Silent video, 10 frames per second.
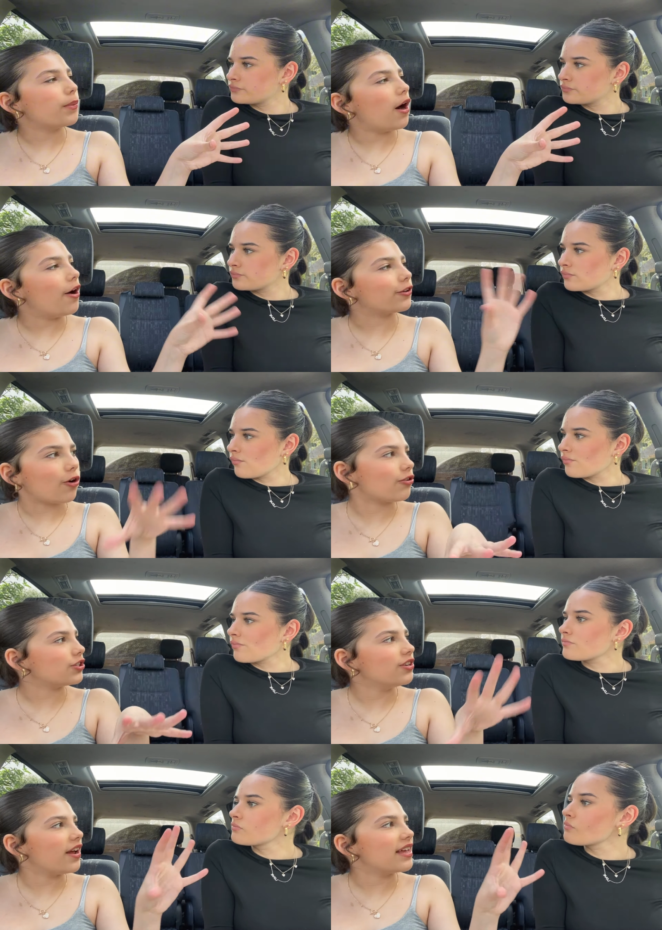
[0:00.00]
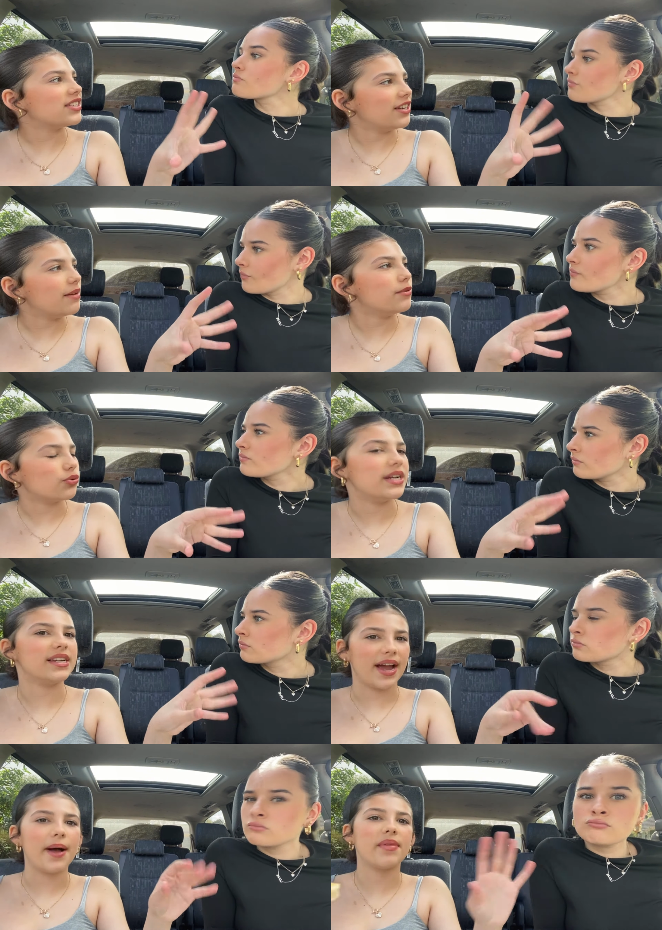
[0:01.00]
Speaker 1: but aren't cotton. Like it's mm -hmm. in between.
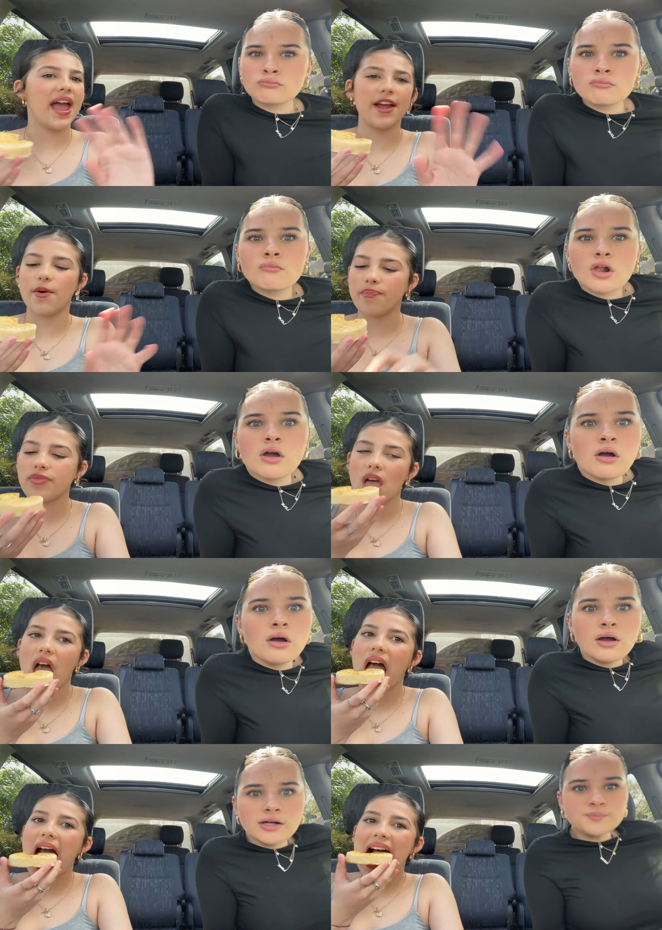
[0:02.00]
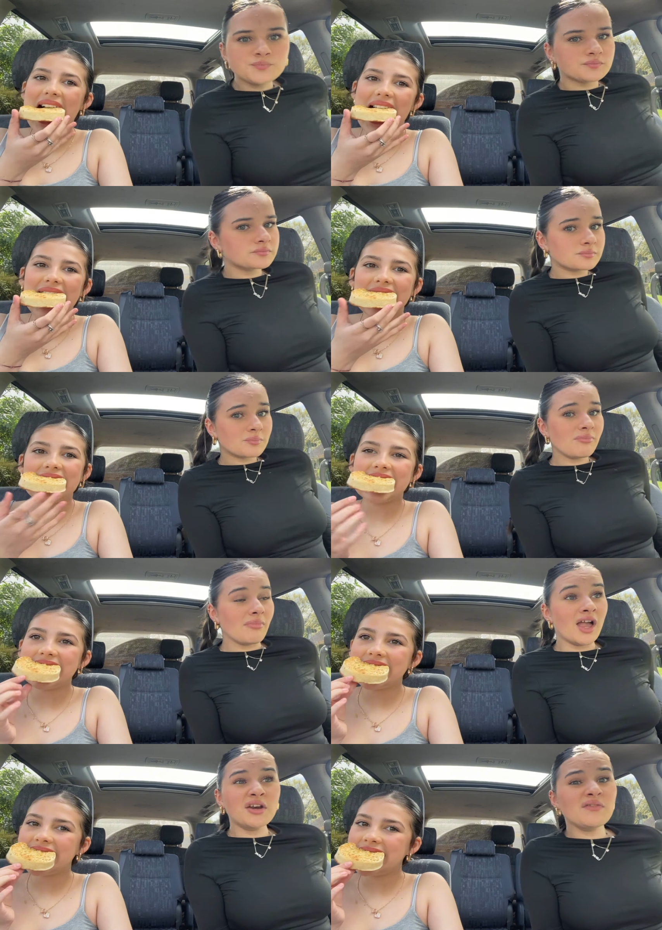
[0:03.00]
Yeah, hate them.
Speaker 2: Uh huh.
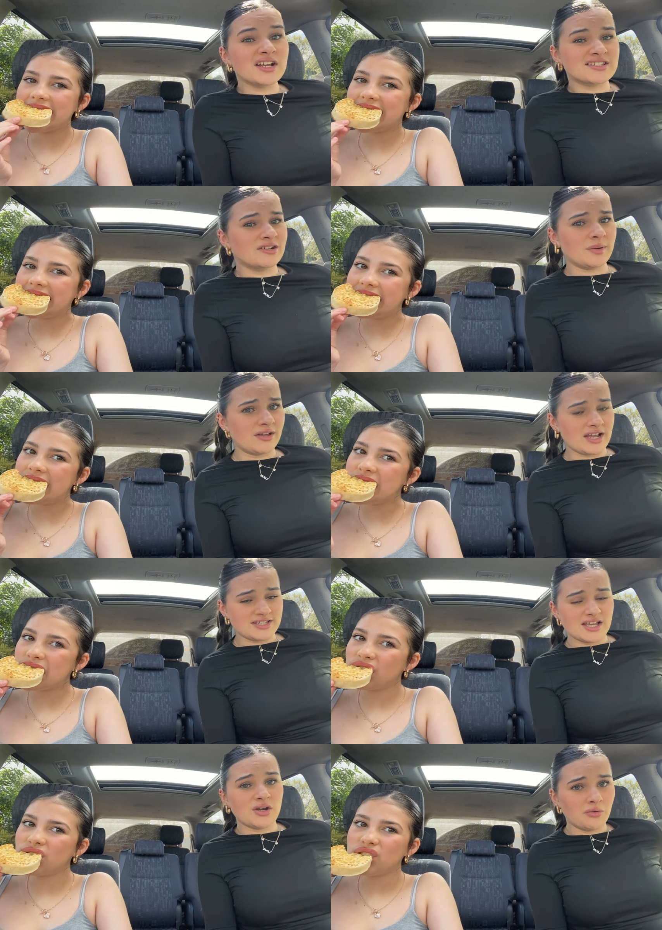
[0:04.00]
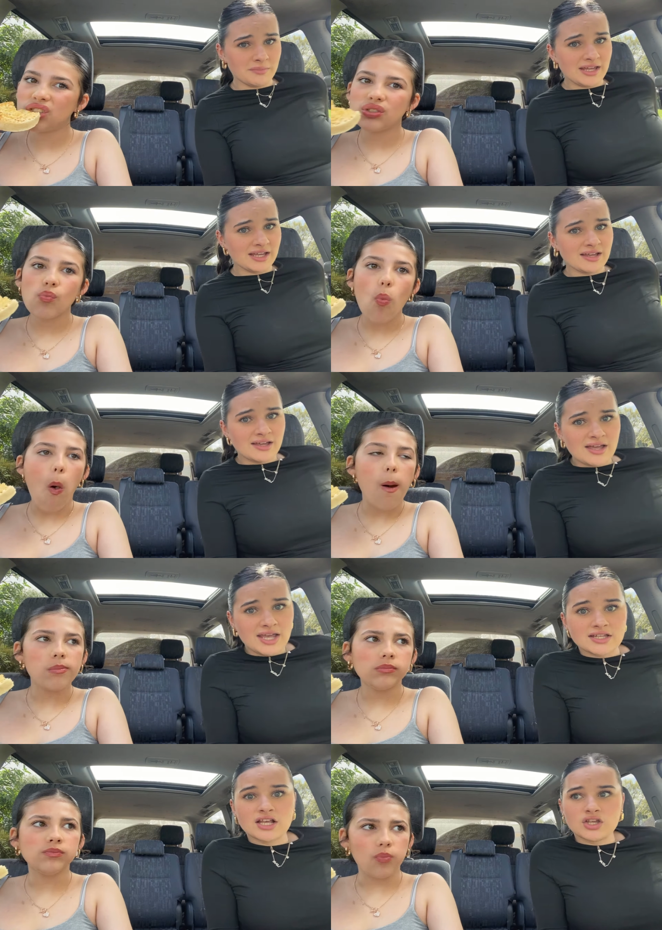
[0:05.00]
I don't even like silk pillowcases, they annoy me.
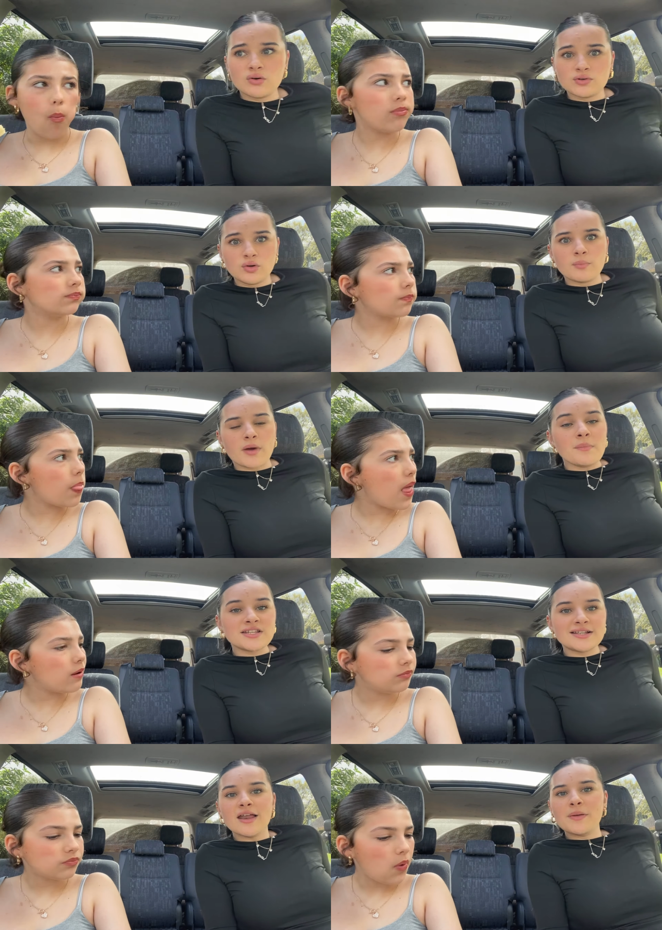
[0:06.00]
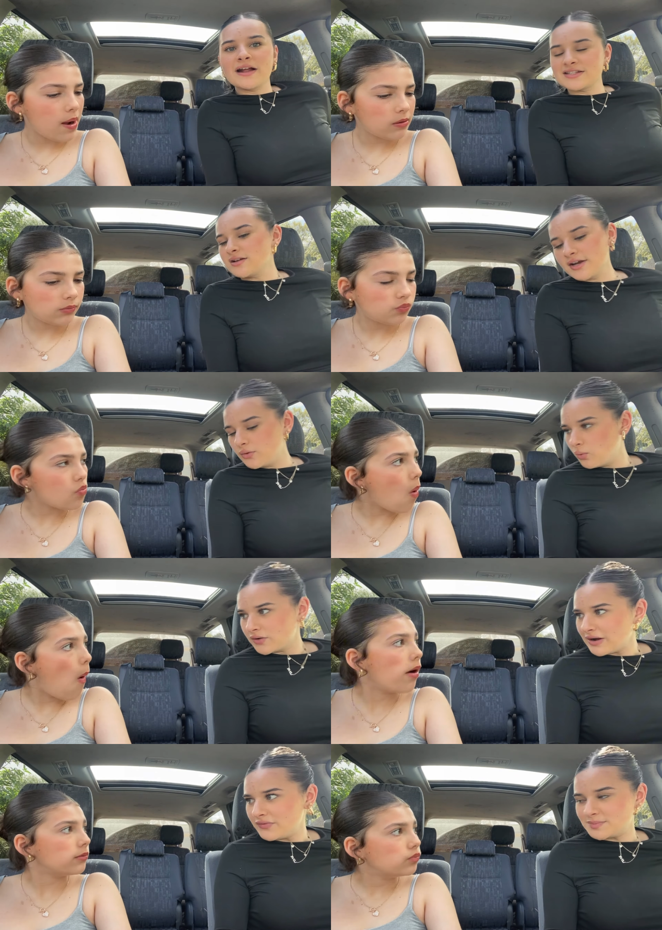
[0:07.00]
It's like, mm -hmm. you I'm slipping and sliding all
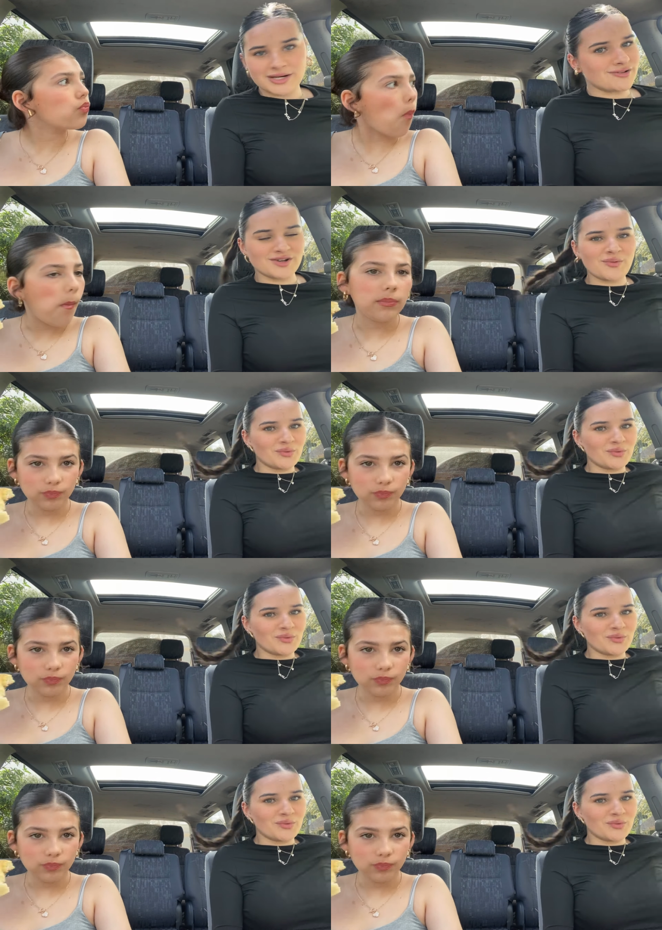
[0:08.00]
around these pillows, mm -hmm. I